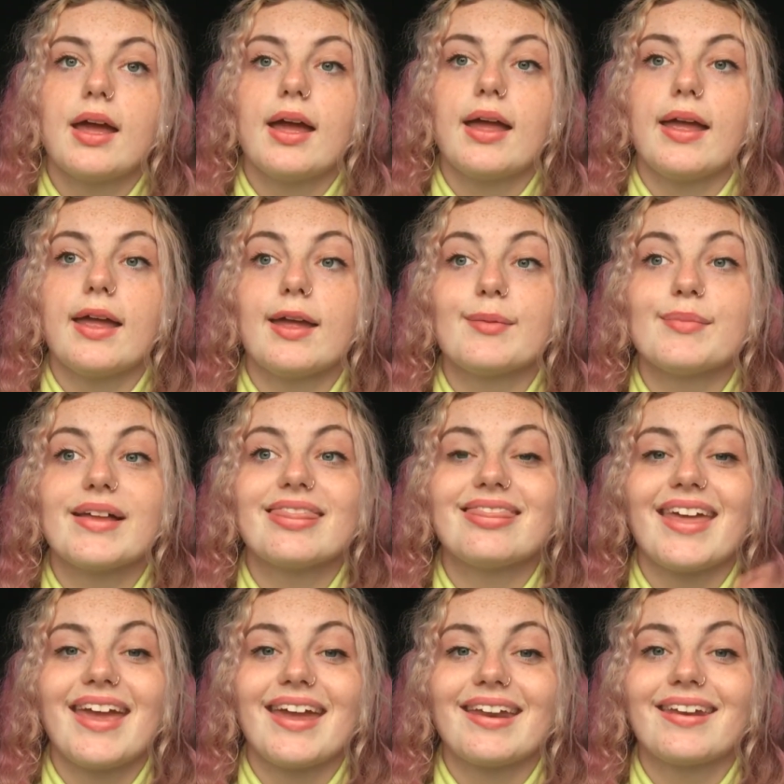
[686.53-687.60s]
And
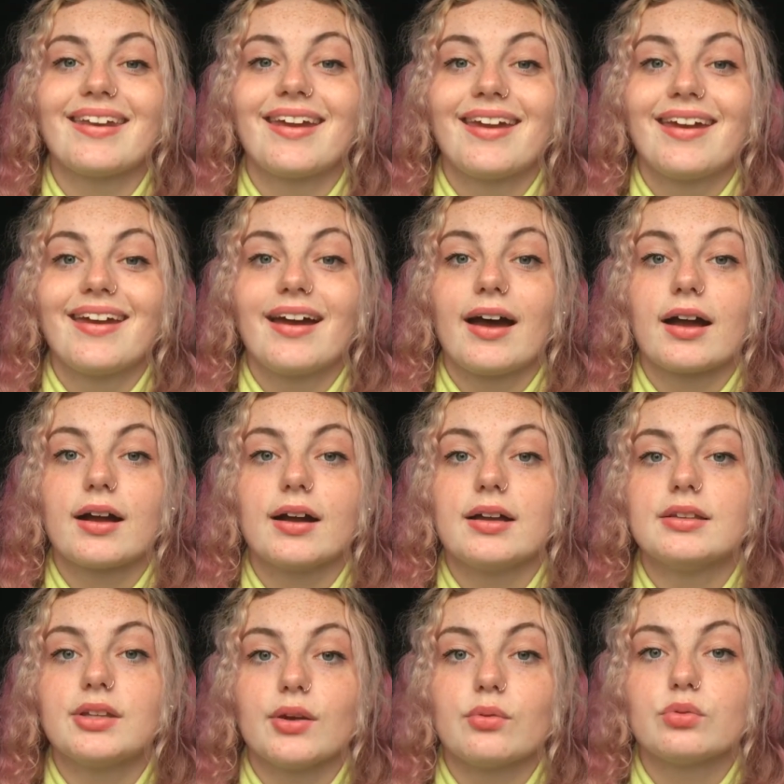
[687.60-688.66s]
then I cut
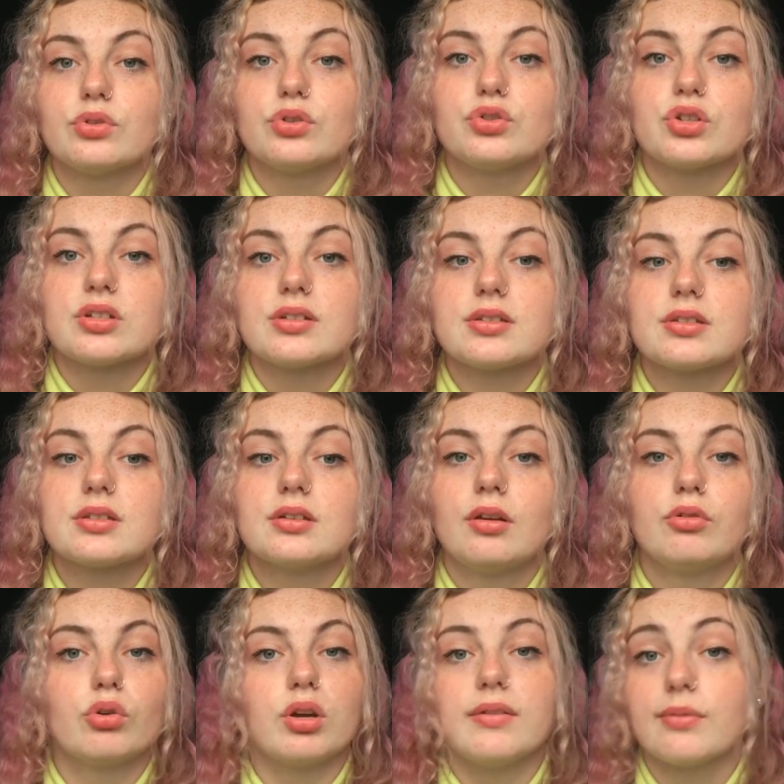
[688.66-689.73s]
it down to just
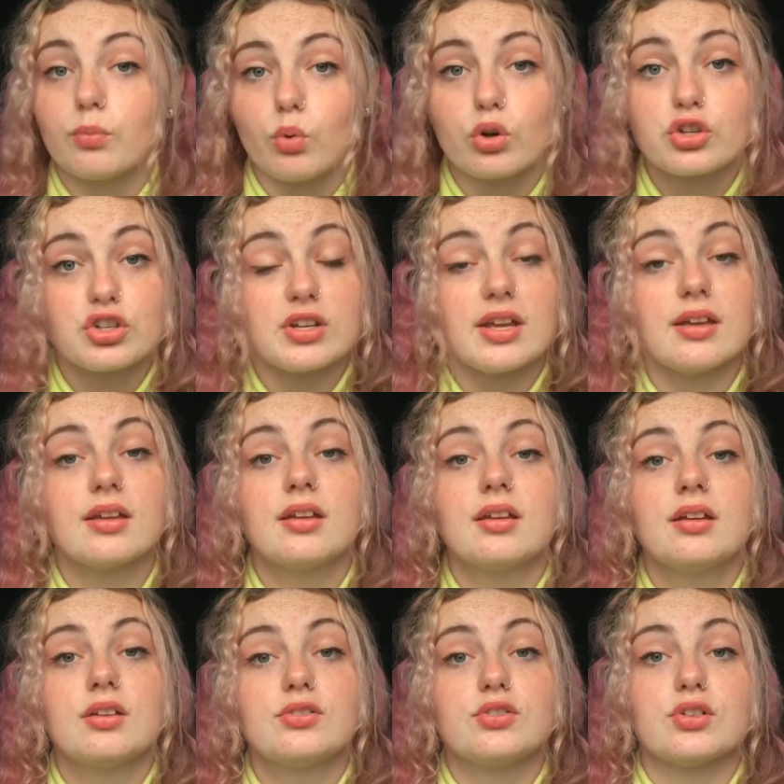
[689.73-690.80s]
not even washing it,
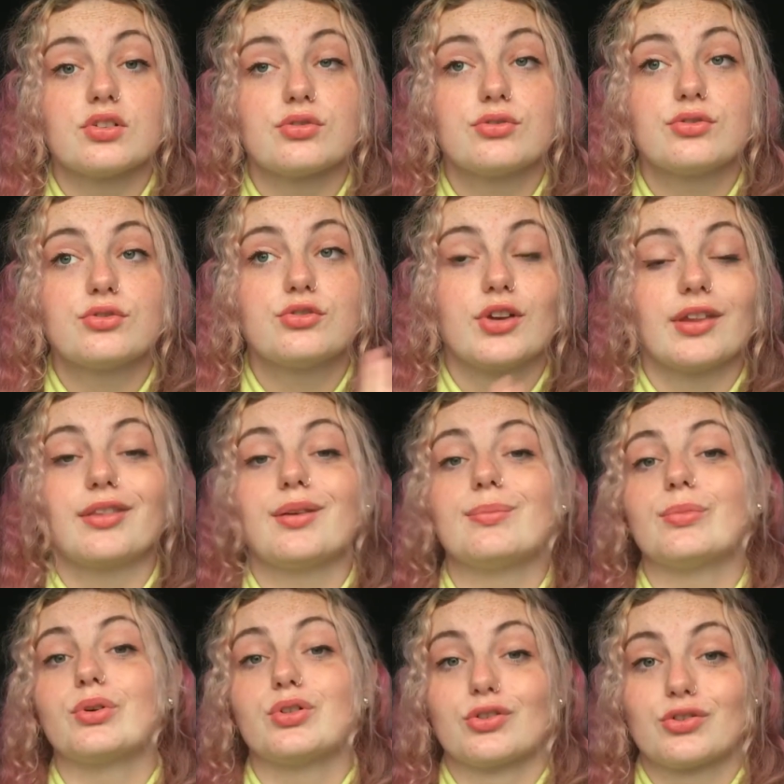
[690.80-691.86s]
just gently
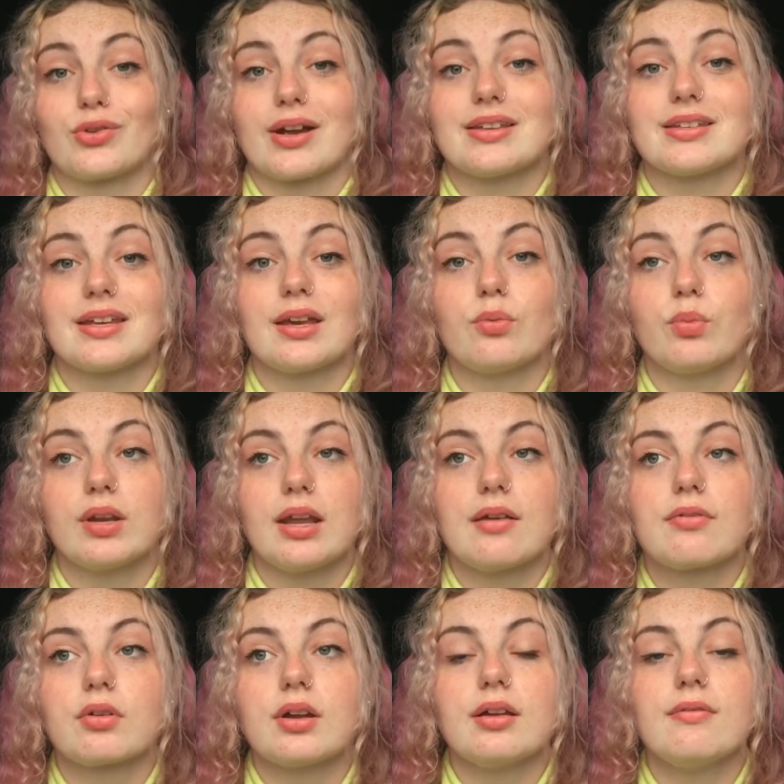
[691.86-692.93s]
moisturising it
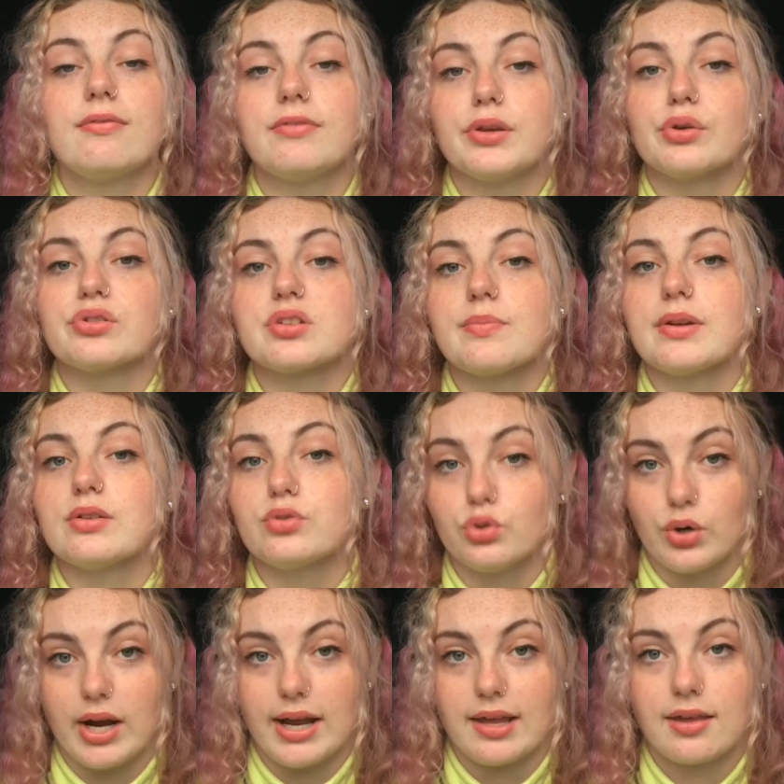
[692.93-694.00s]
whenever it feels a bit
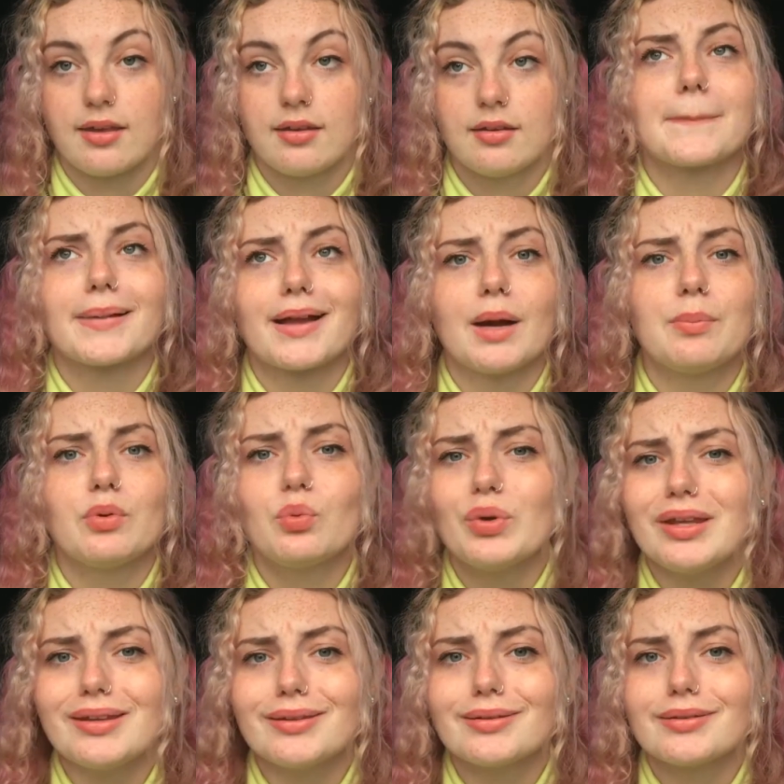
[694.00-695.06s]
dry. A couple
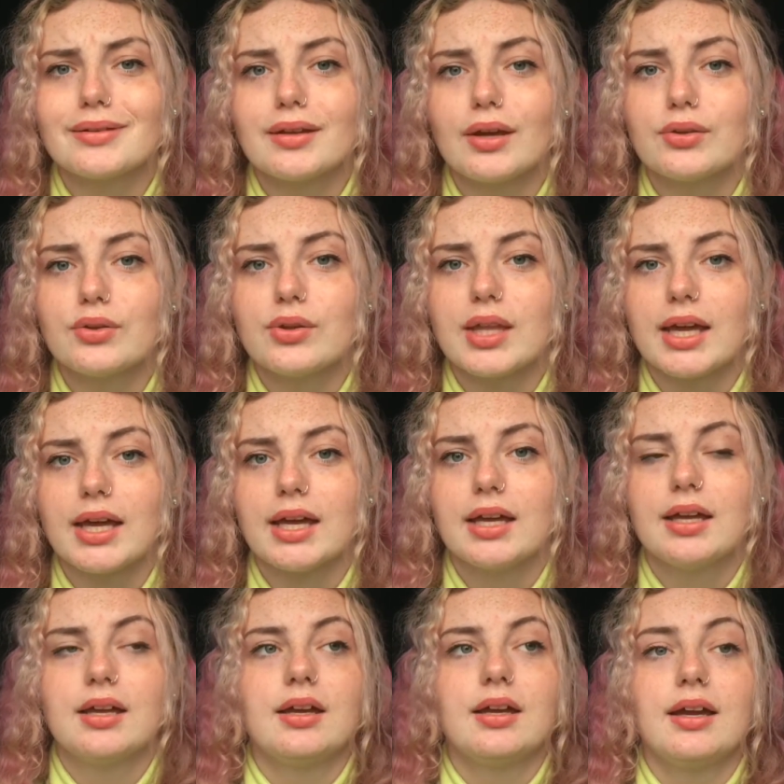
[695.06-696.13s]
weeks I do that,
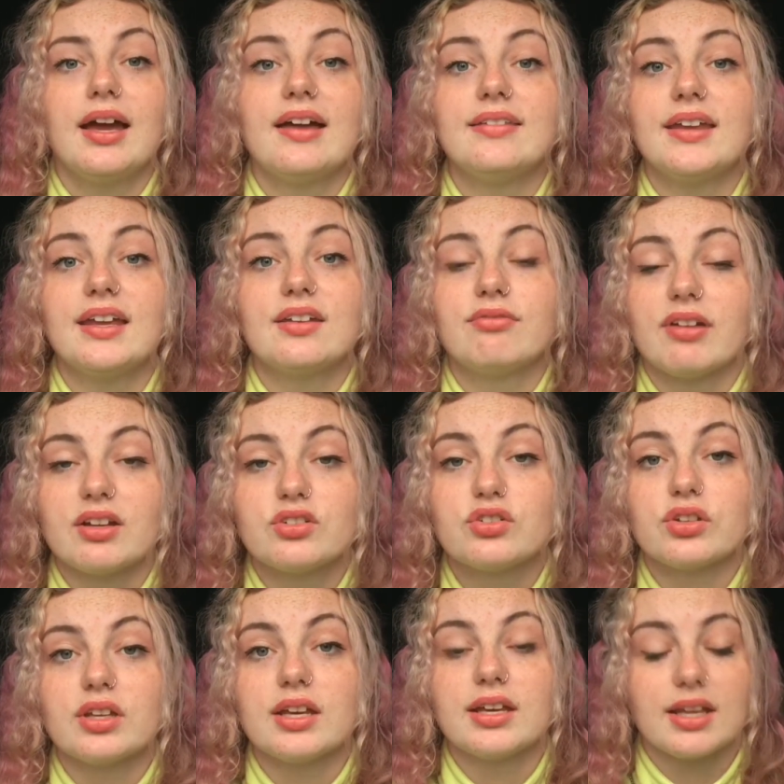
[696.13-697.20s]
and then
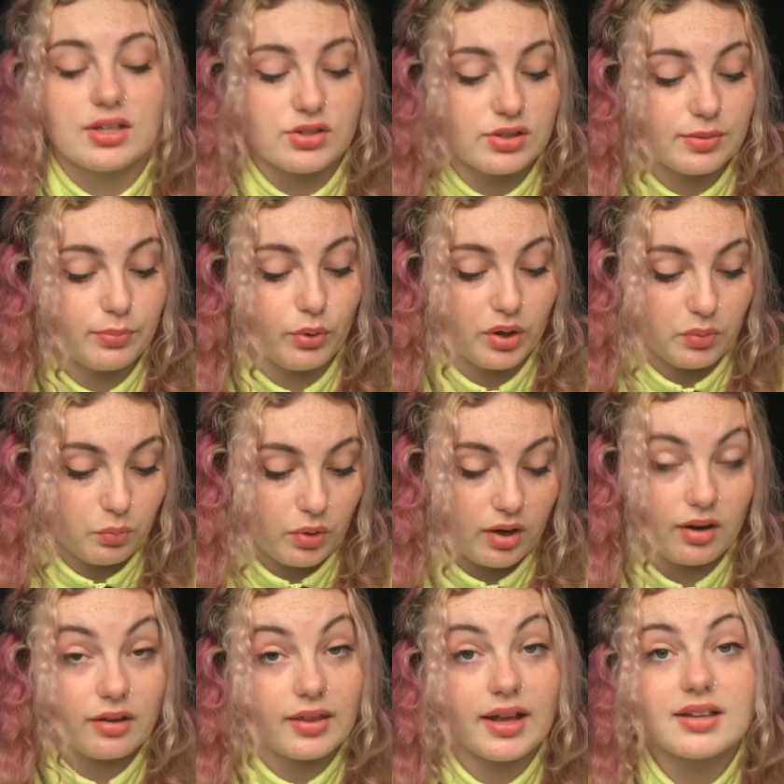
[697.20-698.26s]
eventually it gets to the point
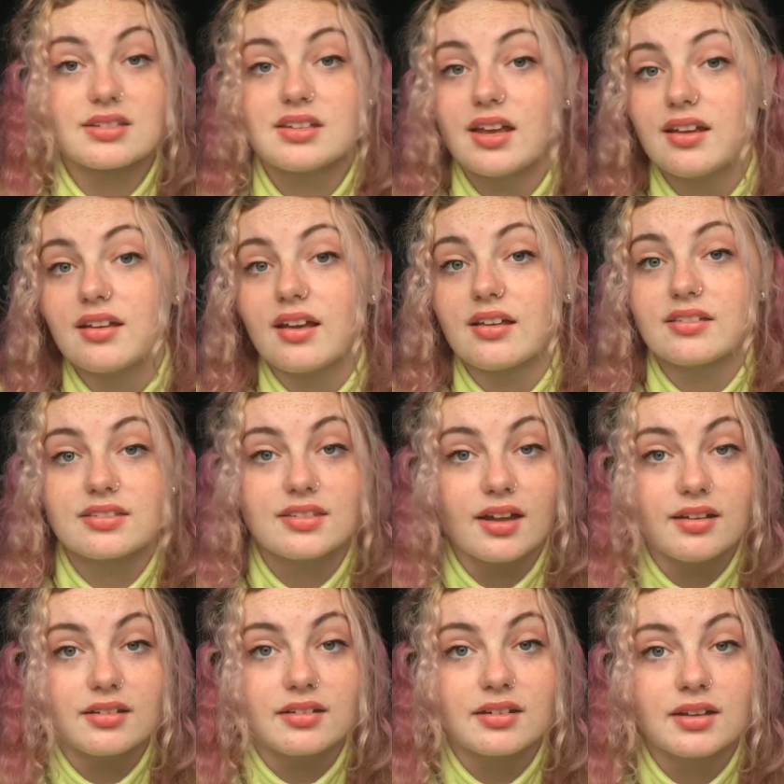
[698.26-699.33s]
where that's it, it's
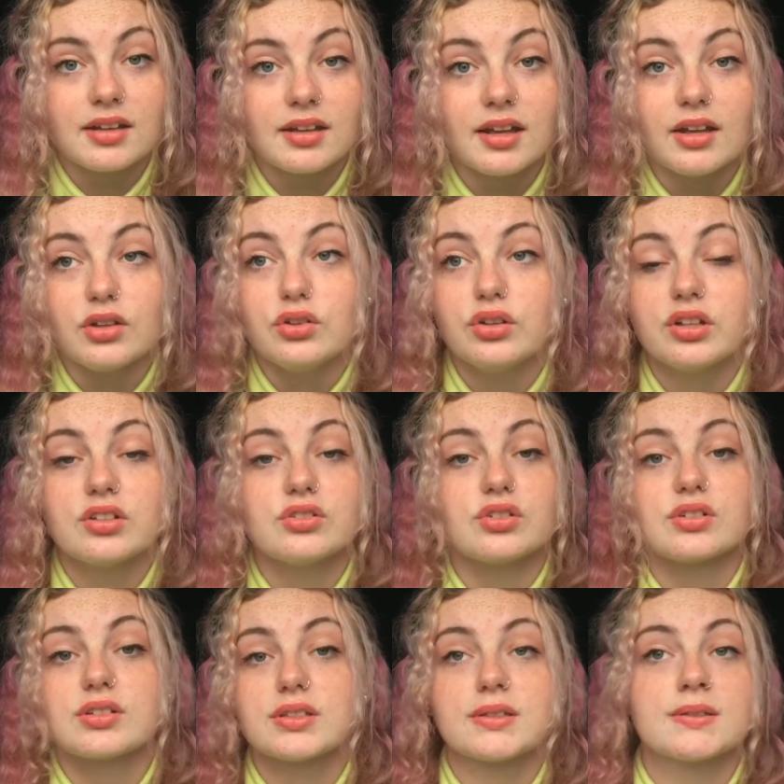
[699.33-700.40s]
done, and you can
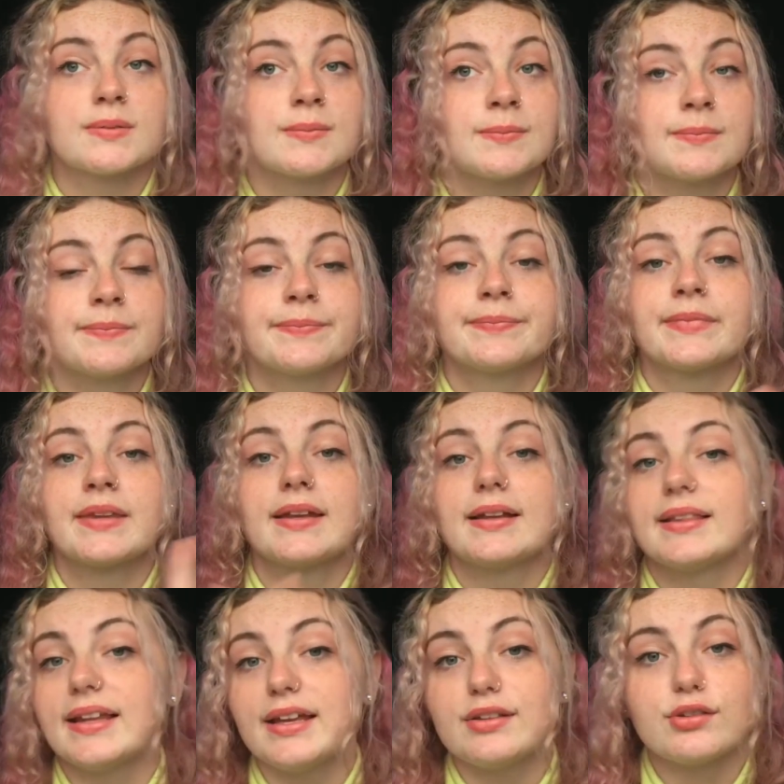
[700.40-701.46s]
just
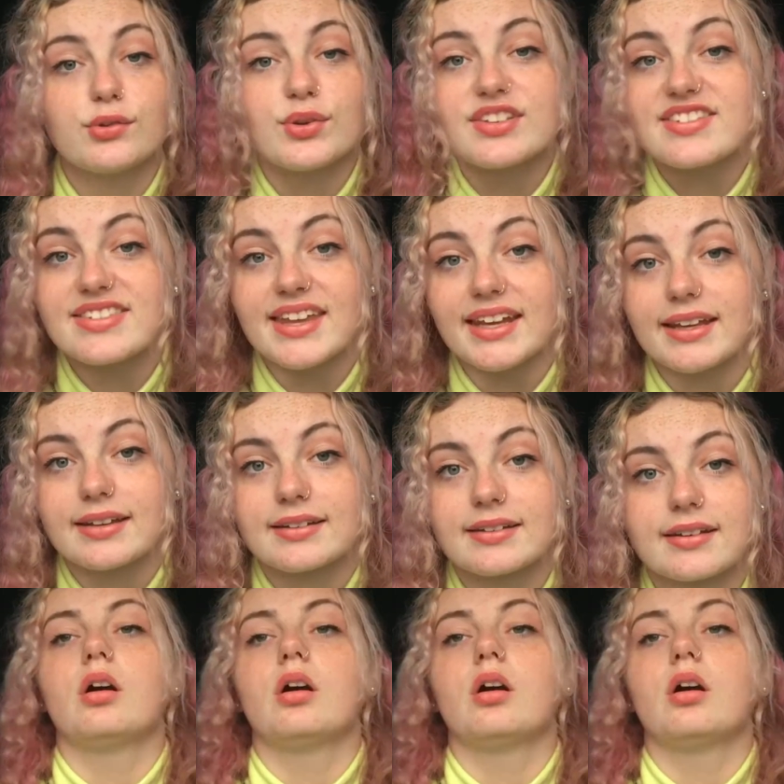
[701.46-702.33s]
let it do its thing.